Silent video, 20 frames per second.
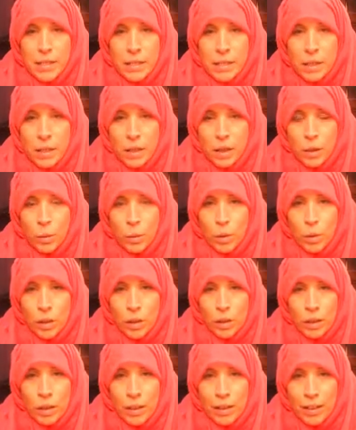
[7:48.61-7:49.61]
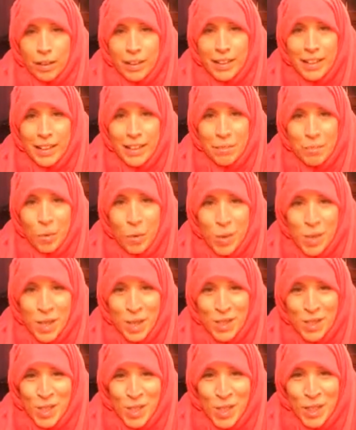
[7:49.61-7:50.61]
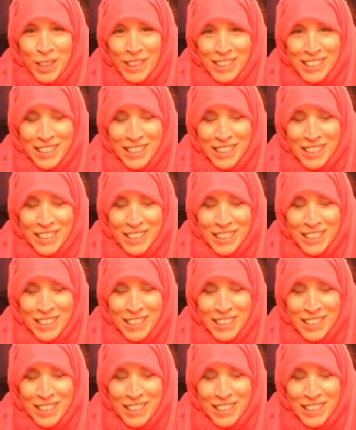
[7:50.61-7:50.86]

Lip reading: so I need more sunshine.